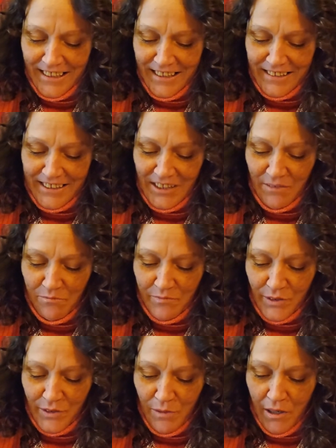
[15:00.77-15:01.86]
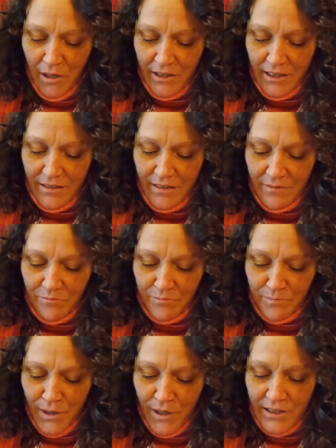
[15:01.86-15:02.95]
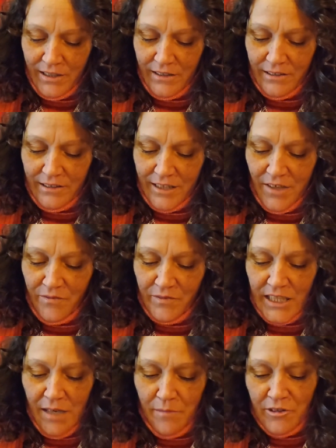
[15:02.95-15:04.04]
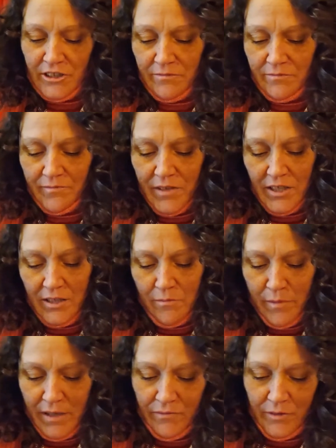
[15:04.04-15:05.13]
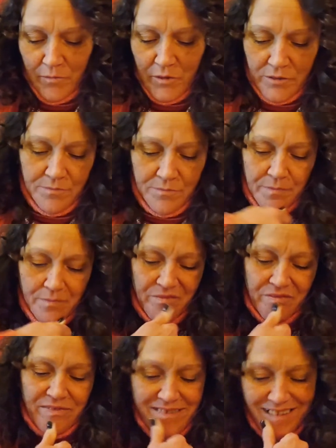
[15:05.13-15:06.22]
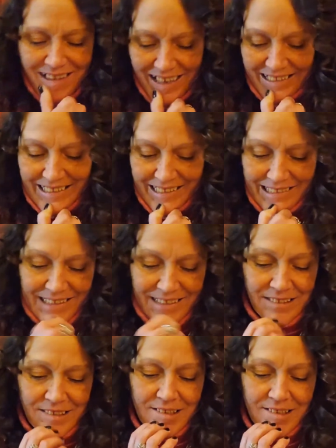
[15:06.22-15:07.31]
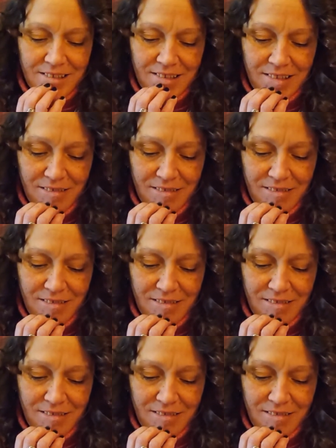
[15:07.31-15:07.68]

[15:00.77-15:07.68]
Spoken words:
She brought an oven timer in the bedroom with him. That's good. That's sexy.